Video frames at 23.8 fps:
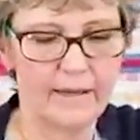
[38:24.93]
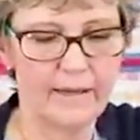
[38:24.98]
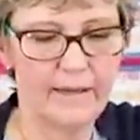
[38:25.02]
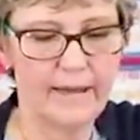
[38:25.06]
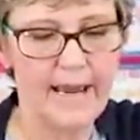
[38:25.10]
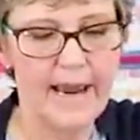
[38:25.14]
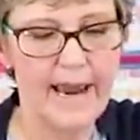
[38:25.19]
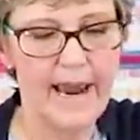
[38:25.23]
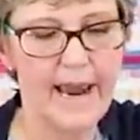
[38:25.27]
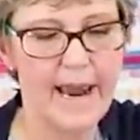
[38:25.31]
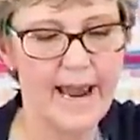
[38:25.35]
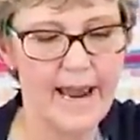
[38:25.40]

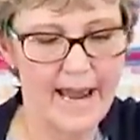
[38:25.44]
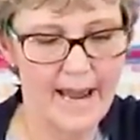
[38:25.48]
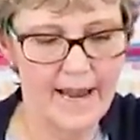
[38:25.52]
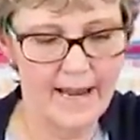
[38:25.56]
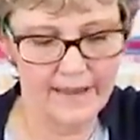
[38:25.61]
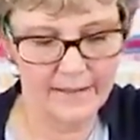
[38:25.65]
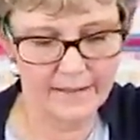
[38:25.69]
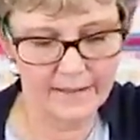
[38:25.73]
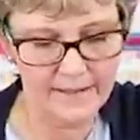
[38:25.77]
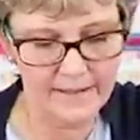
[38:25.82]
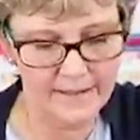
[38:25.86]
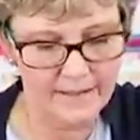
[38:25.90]

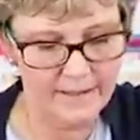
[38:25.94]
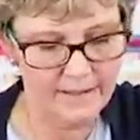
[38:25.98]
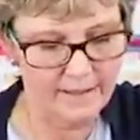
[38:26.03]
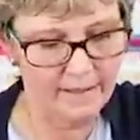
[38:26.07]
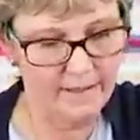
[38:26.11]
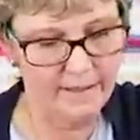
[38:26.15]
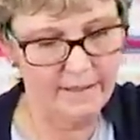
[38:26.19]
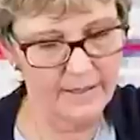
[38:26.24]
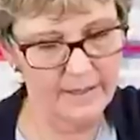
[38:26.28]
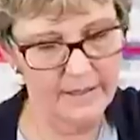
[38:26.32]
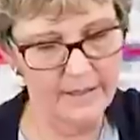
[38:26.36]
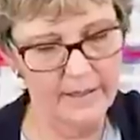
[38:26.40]
has
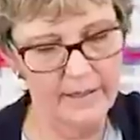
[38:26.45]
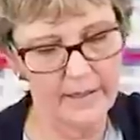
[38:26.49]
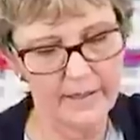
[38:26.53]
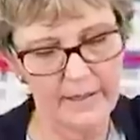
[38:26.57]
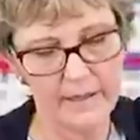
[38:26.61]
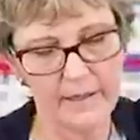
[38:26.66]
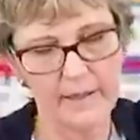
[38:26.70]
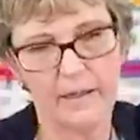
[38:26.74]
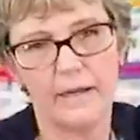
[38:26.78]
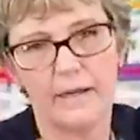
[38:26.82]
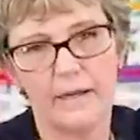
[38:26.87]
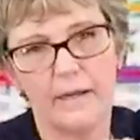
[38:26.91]

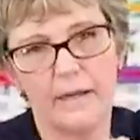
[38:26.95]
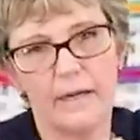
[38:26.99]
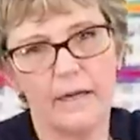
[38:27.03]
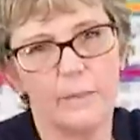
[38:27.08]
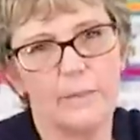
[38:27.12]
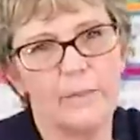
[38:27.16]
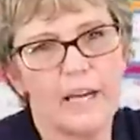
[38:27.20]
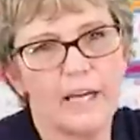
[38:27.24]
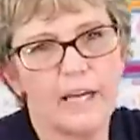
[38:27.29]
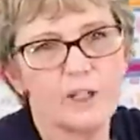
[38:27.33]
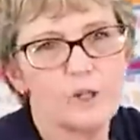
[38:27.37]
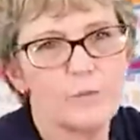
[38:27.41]
a
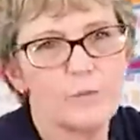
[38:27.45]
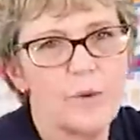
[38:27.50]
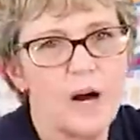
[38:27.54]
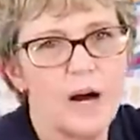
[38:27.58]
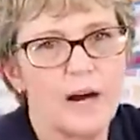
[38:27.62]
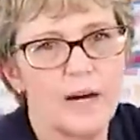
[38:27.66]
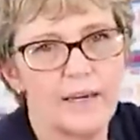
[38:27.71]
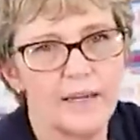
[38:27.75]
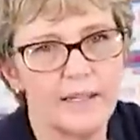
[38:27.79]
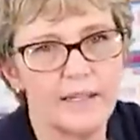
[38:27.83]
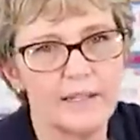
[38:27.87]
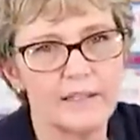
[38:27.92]
mesh
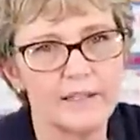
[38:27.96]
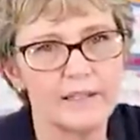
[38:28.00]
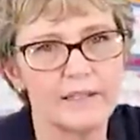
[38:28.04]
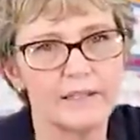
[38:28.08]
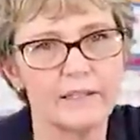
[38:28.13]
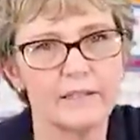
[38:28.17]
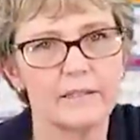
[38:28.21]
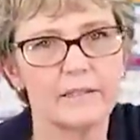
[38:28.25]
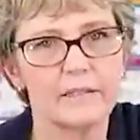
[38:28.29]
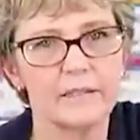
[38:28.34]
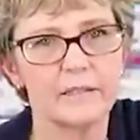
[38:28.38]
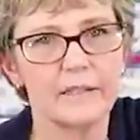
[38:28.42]
pocket
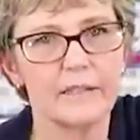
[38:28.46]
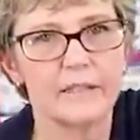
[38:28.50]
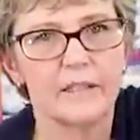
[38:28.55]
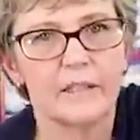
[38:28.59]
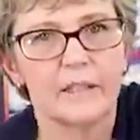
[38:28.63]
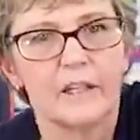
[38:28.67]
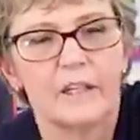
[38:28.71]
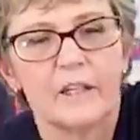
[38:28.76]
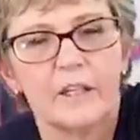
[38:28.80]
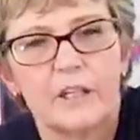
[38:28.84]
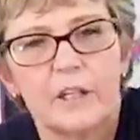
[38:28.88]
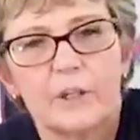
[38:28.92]

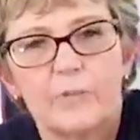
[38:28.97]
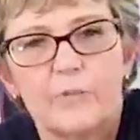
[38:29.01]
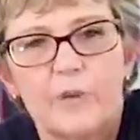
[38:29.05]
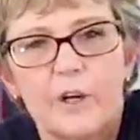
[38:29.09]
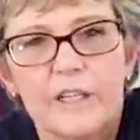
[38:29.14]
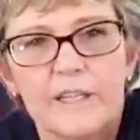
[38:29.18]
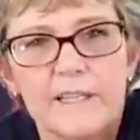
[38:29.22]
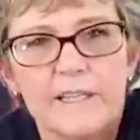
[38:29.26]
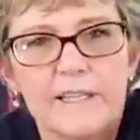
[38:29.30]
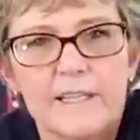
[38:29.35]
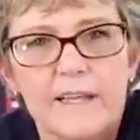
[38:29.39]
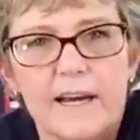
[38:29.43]
on
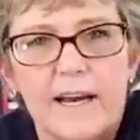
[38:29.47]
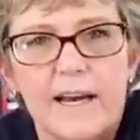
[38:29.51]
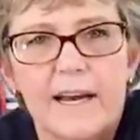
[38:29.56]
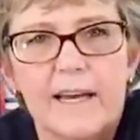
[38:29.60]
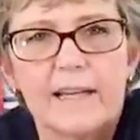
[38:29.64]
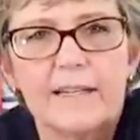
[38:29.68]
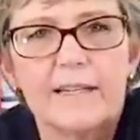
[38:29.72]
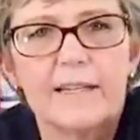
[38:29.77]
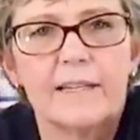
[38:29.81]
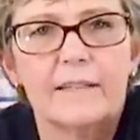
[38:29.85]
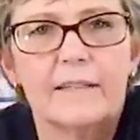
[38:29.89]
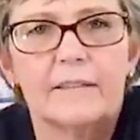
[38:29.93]
one
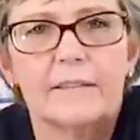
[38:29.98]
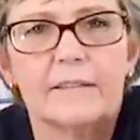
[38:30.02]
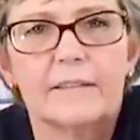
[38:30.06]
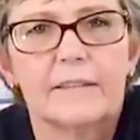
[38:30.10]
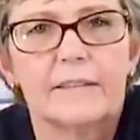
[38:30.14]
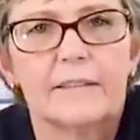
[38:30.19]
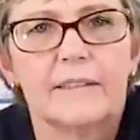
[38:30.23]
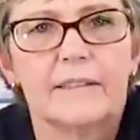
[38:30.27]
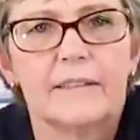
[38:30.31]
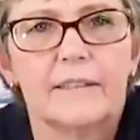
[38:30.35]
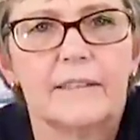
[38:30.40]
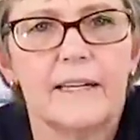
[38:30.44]
side
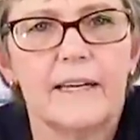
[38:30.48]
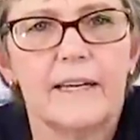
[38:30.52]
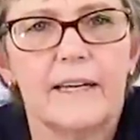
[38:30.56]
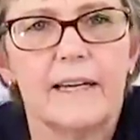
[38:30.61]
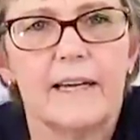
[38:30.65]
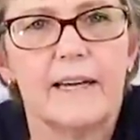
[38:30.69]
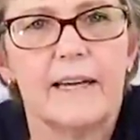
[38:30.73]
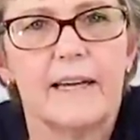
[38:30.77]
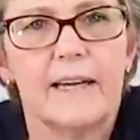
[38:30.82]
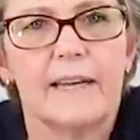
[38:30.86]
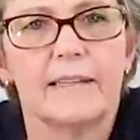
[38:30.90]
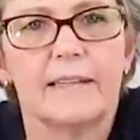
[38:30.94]

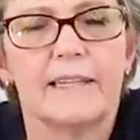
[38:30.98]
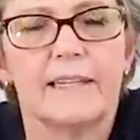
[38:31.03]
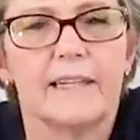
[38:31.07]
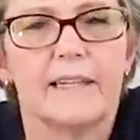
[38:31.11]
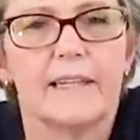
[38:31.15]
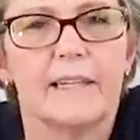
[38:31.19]
that